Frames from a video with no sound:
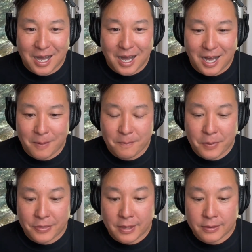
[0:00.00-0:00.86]

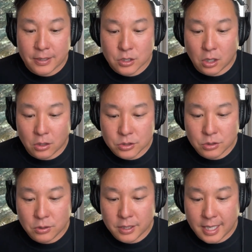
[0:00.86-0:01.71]
But then there's
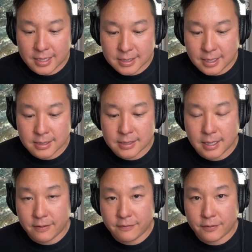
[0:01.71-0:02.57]
also that sense
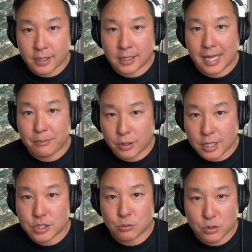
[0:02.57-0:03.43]
of
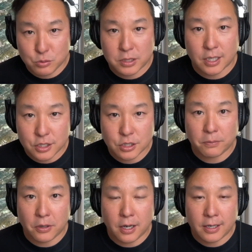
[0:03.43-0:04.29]
collaboration, which we touched
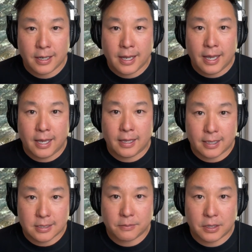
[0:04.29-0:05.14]
upon, and
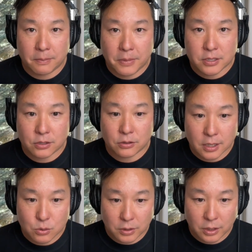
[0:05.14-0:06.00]
that's something that Bezel
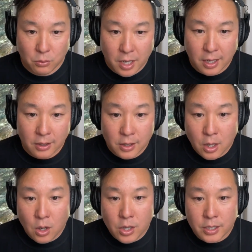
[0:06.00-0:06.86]
does really well.
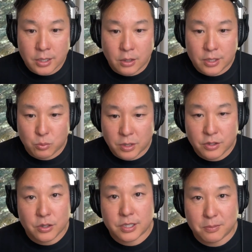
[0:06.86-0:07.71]
It's
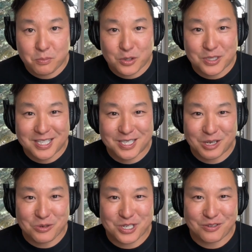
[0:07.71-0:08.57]
one of your most
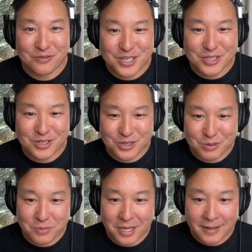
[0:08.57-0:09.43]
distinguishing
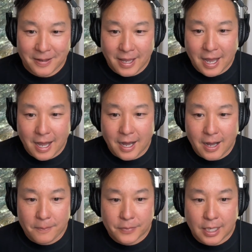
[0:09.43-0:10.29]
features. But
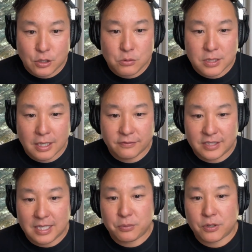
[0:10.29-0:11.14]
can you
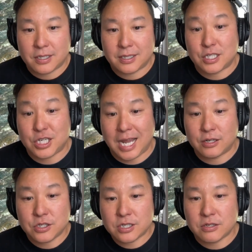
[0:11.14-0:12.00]
delve deeper into the
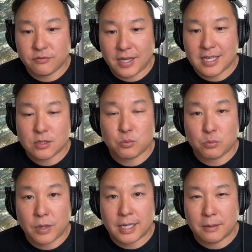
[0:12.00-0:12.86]
challenges faced
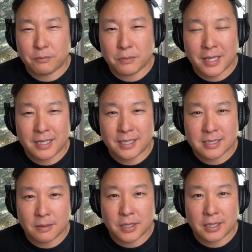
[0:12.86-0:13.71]
when implementing
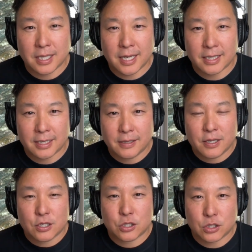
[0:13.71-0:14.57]
something like
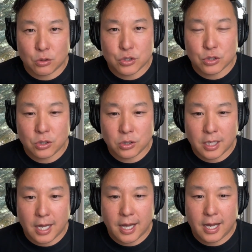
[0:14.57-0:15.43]

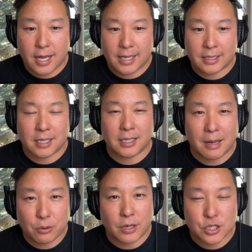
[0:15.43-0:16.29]
social and
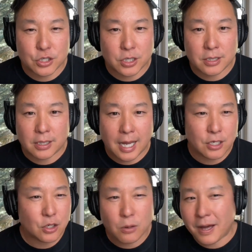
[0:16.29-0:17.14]
collaboration? How
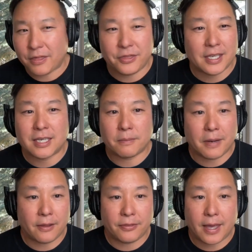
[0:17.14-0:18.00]
do you go about thinking
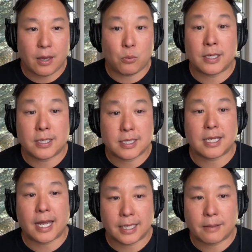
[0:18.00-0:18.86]
about that when
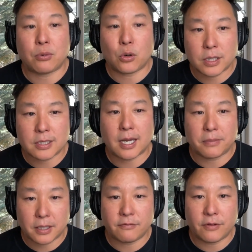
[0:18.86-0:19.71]
designing and
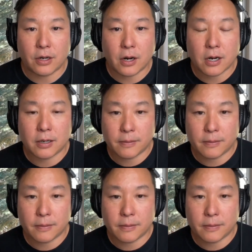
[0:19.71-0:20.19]
prototyping in VR?